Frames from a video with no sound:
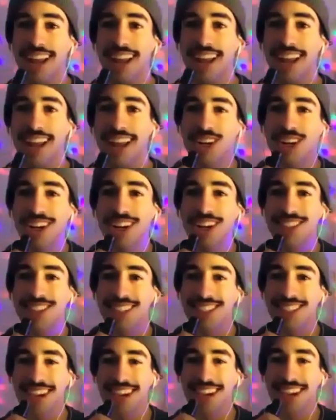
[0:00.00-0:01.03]
too close to each
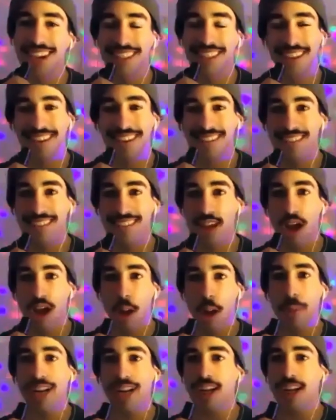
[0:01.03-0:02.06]
other. Uh, but
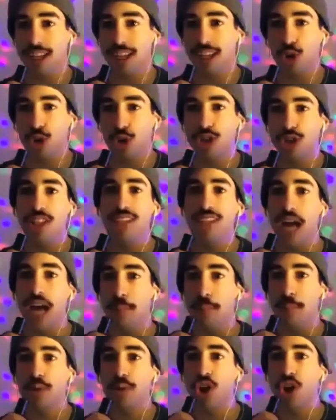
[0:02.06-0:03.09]
it, it's because of the oh, type word. of
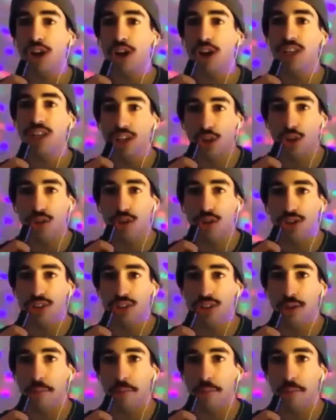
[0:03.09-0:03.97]
dolls they used.